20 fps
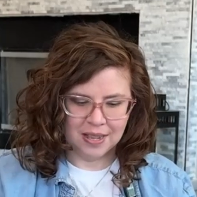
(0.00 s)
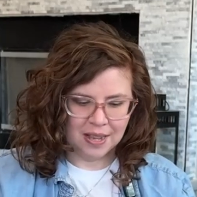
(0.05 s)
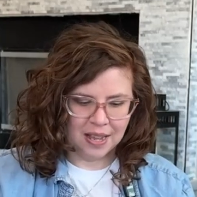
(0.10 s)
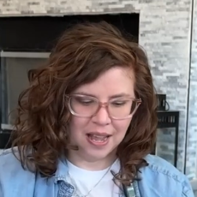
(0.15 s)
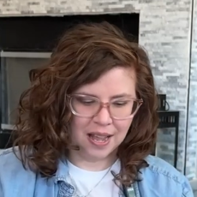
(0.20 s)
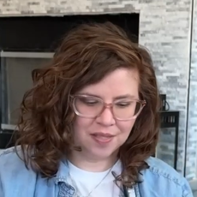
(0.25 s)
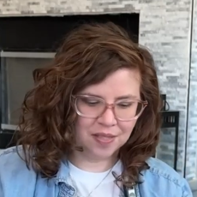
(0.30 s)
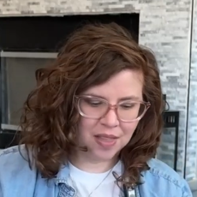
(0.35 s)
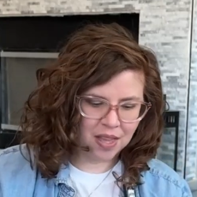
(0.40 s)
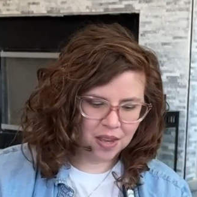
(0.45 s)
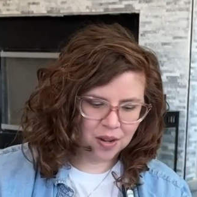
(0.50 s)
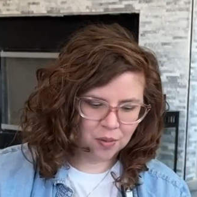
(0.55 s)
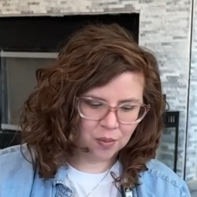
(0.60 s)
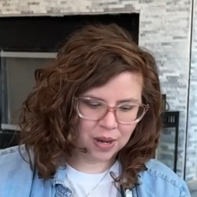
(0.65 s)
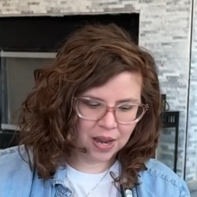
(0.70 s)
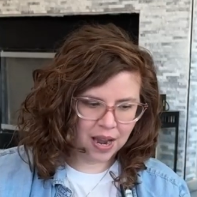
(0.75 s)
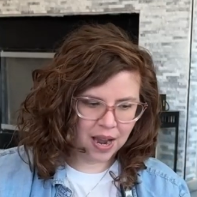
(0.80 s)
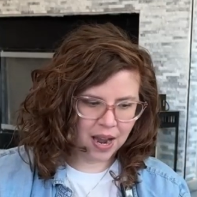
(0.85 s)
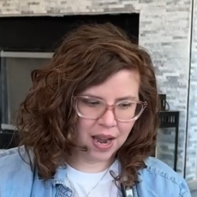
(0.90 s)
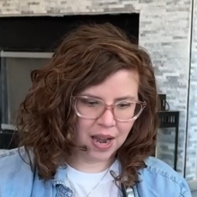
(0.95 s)
And then we
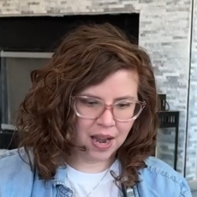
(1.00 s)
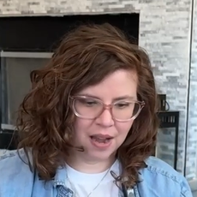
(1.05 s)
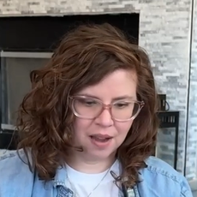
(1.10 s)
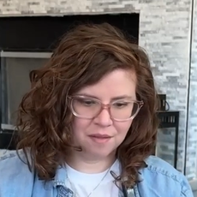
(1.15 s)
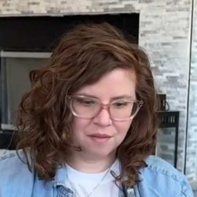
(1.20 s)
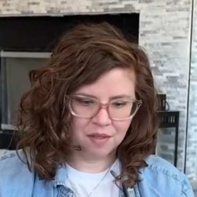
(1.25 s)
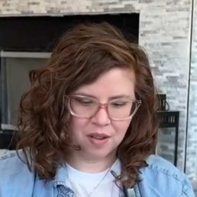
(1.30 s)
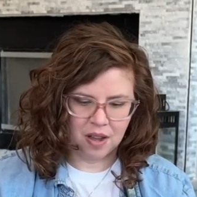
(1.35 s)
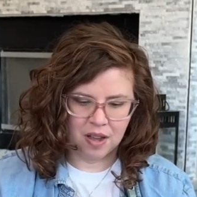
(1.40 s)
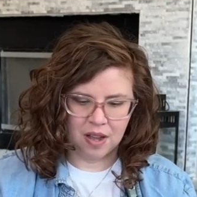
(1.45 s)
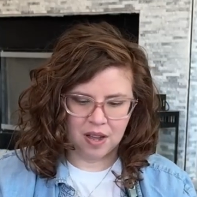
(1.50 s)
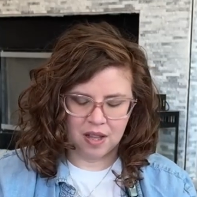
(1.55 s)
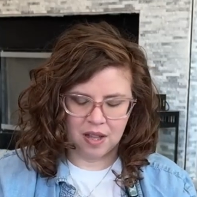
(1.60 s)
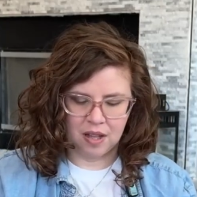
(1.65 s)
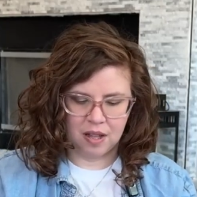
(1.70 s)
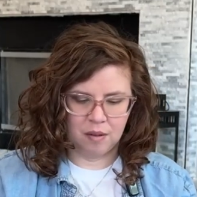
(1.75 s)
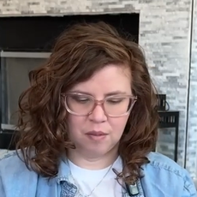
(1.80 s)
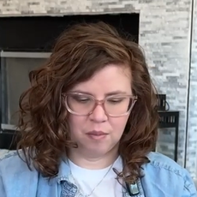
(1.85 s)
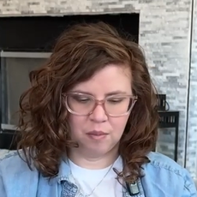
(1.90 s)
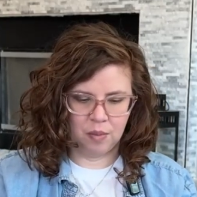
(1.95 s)
have
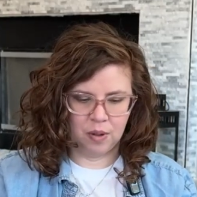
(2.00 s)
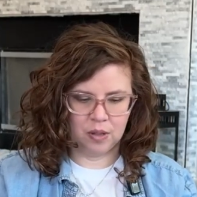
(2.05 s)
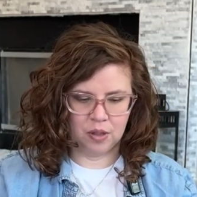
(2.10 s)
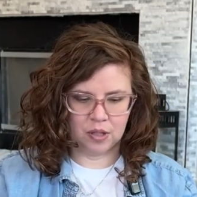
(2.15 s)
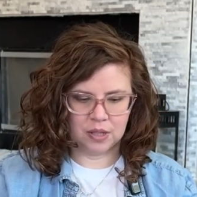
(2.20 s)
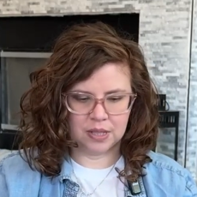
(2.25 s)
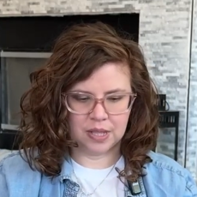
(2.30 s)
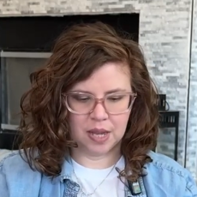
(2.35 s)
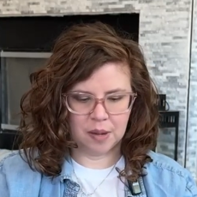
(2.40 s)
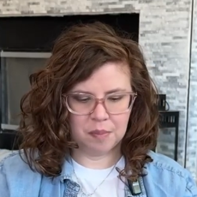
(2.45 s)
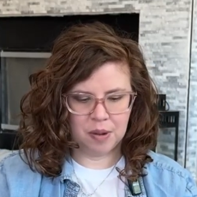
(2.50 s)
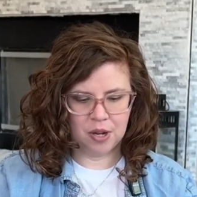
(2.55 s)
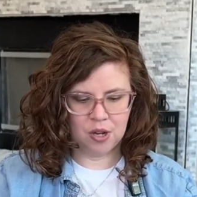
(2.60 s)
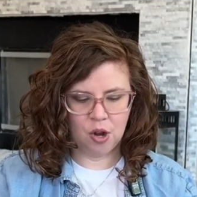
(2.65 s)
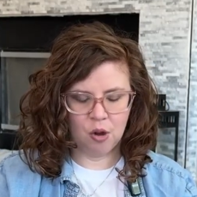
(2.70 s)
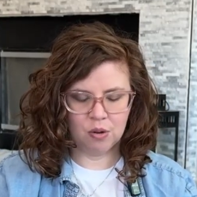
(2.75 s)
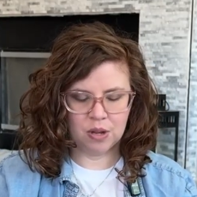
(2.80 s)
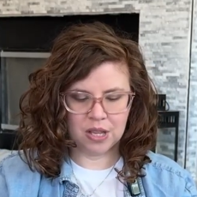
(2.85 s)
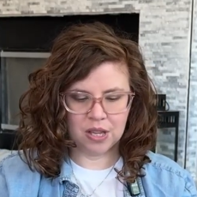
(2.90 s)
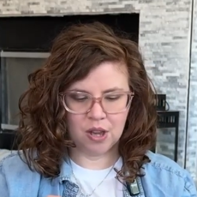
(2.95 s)
what looks like
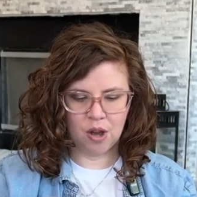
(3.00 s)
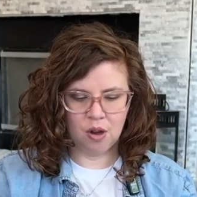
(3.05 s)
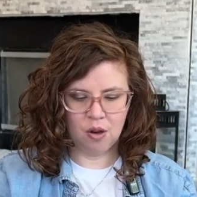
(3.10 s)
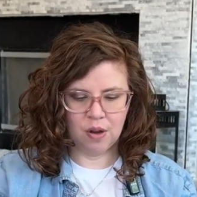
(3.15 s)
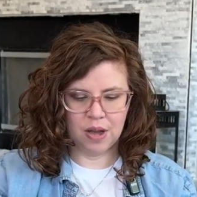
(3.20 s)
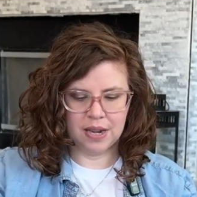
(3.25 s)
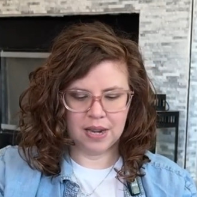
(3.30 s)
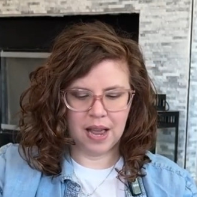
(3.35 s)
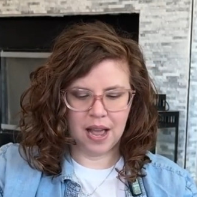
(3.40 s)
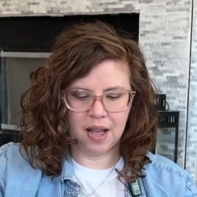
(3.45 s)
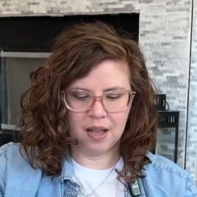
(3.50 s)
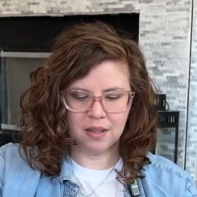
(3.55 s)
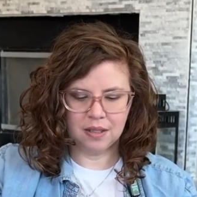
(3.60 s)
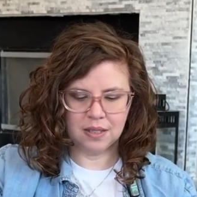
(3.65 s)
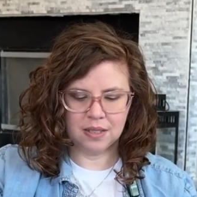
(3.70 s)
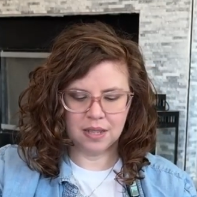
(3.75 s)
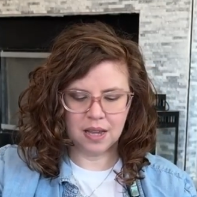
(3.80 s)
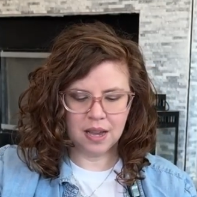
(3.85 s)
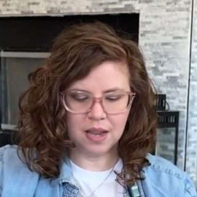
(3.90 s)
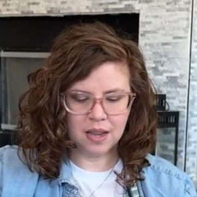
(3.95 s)
Pinocchio and
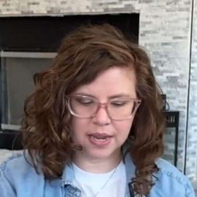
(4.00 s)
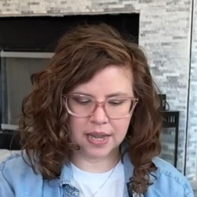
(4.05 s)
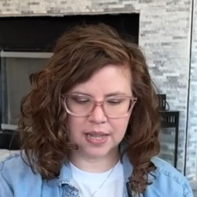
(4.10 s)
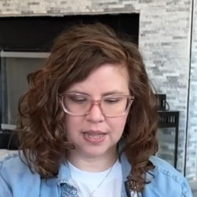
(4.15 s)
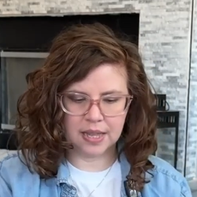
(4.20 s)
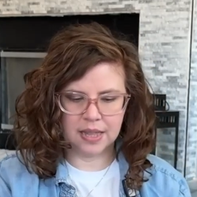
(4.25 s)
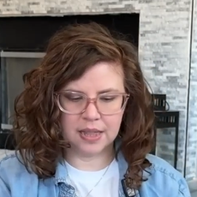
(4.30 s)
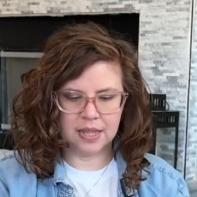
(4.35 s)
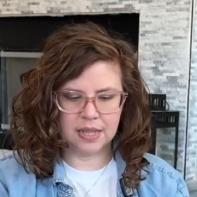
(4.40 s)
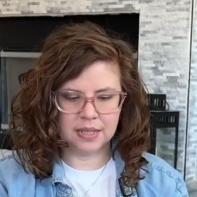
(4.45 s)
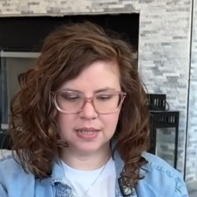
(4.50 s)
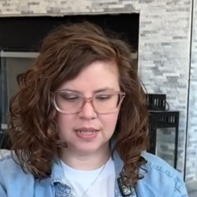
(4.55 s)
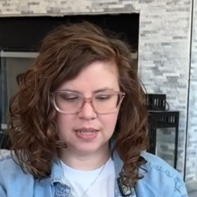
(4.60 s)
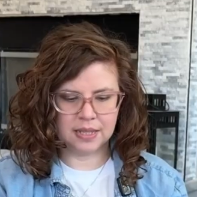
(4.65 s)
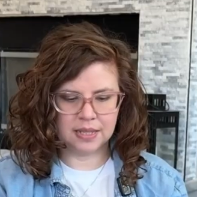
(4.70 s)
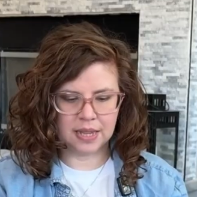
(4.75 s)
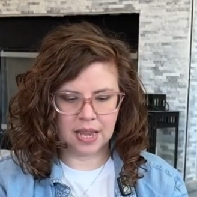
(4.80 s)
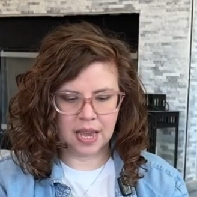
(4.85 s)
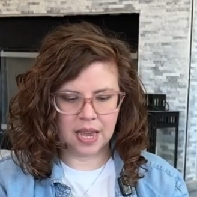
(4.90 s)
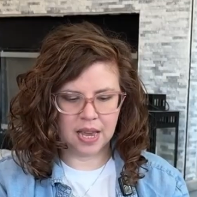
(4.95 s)
Elsa. And then this is
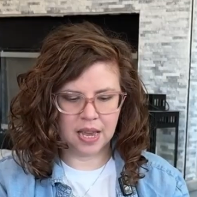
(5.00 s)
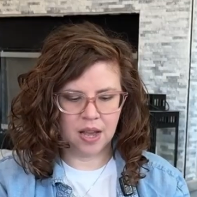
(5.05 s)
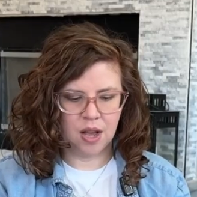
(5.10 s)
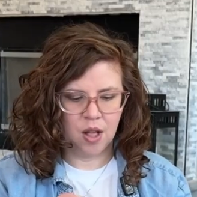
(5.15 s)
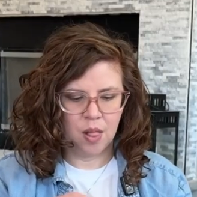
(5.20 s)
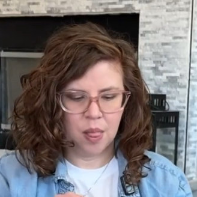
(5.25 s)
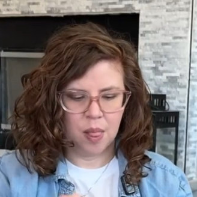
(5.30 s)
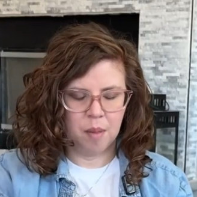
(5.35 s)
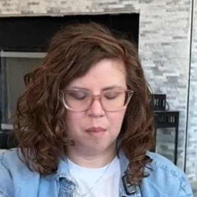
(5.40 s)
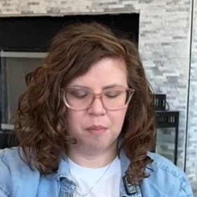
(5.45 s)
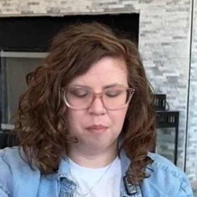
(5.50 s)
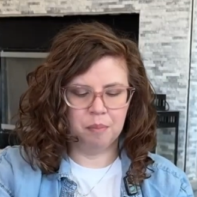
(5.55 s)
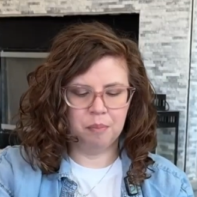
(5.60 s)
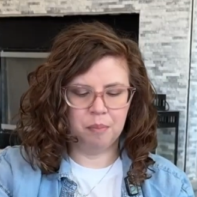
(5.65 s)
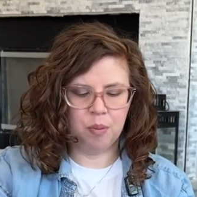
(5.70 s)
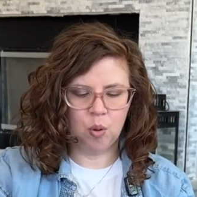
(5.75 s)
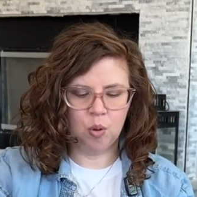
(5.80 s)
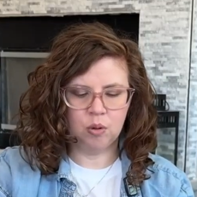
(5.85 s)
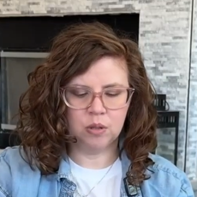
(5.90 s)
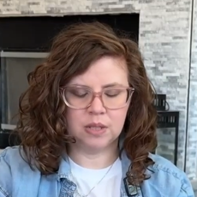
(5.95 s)
a
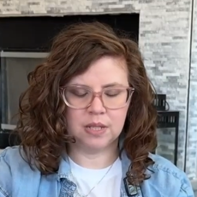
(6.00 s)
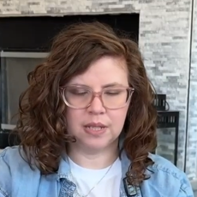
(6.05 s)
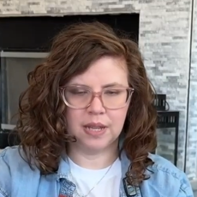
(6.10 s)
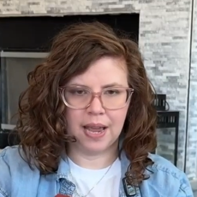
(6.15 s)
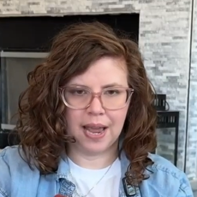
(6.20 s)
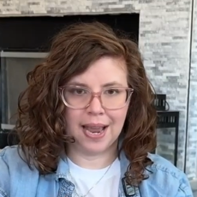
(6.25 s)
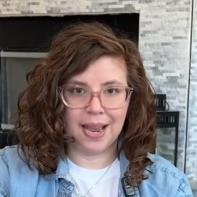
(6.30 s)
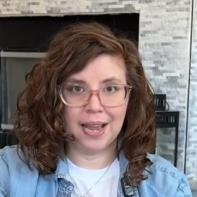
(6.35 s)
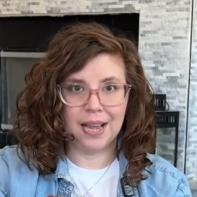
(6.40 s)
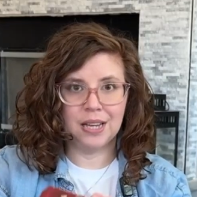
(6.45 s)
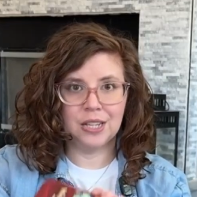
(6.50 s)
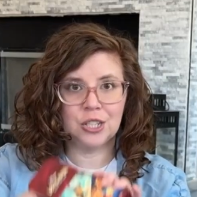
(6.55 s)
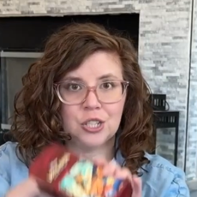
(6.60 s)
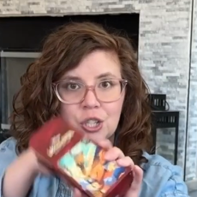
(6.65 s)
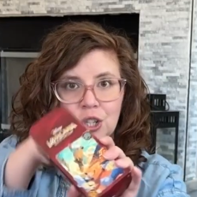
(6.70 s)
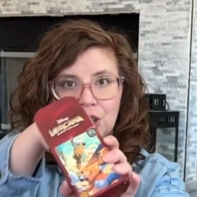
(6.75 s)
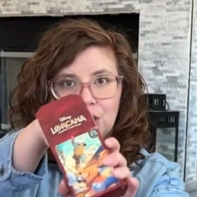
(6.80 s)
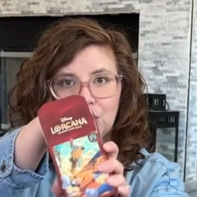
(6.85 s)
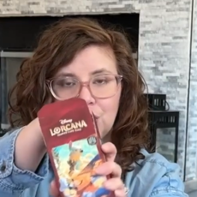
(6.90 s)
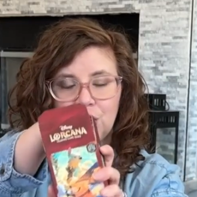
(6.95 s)
Bolt and
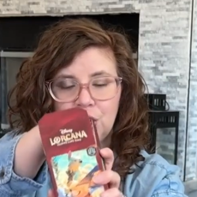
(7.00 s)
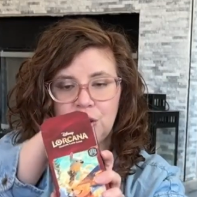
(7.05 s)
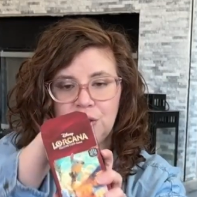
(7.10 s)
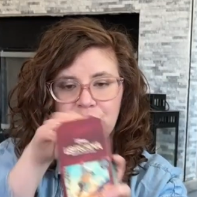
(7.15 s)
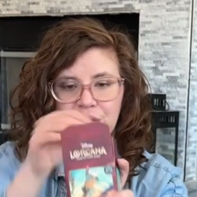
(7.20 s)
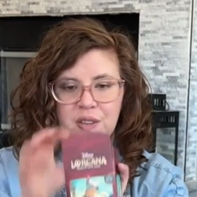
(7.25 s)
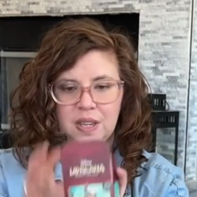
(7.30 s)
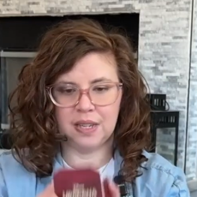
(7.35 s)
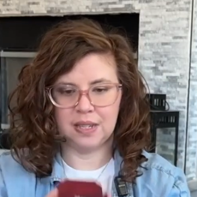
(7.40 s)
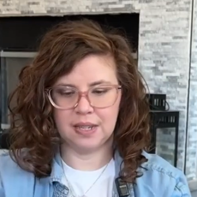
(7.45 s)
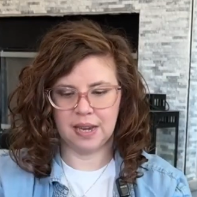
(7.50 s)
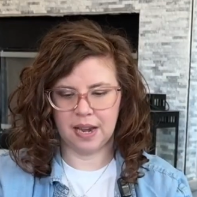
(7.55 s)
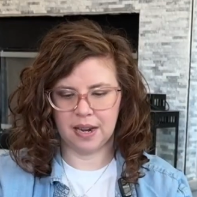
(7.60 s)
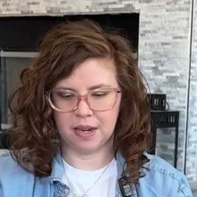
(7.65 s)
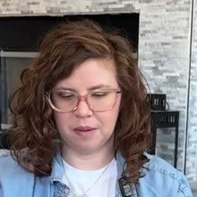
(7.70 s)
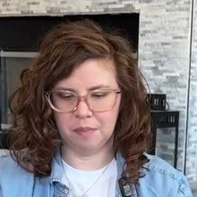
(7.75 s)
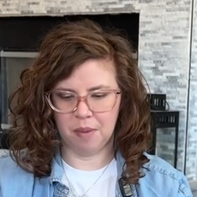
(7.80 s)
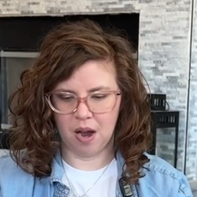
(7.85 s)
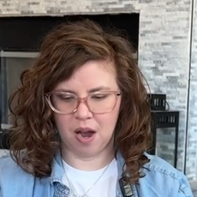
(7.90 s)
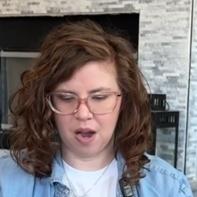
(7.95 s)
Goofy deck
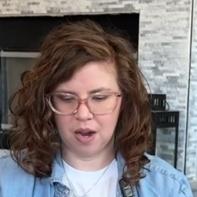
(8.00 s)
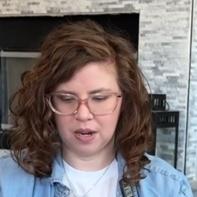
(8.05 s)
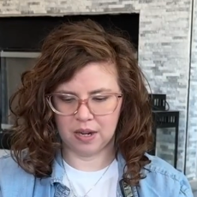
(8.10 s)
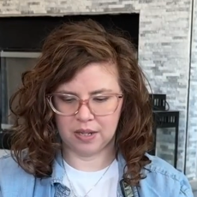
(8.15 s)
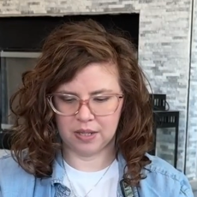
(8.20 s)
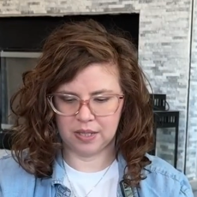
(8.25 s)
box.